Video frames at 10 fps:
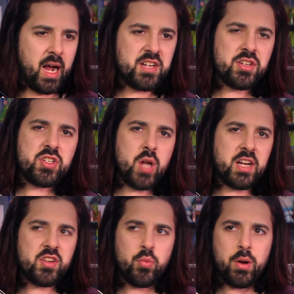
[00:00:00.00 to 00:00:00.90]
I just I
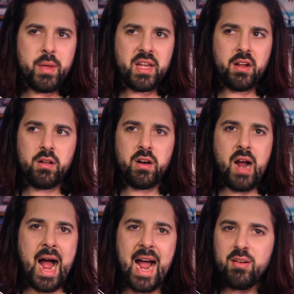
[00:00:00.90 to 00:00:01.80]
just want to make it clear.
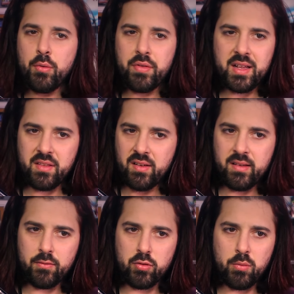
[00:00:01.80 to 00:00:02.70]
I don't think these
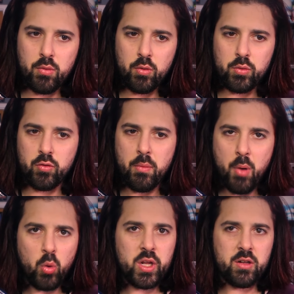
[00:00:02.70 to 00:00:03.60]

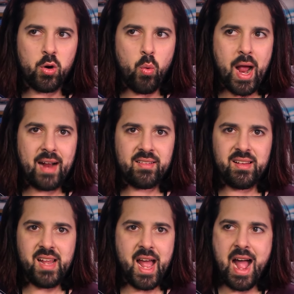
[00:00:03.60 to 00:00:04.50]
remotely look
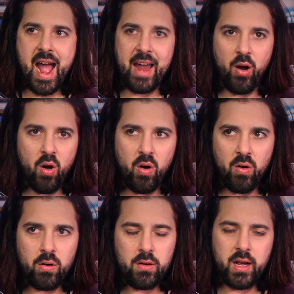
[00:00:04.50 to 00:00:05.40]
waxy at all.
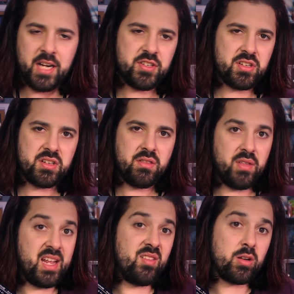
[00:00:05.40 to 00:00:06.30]
I just
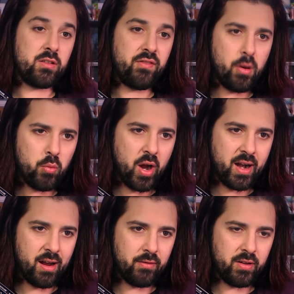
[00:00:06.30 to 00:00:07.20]
he took the film grain
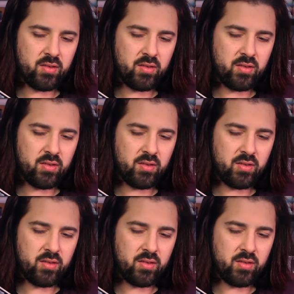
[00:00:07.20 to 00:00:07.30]
out of it.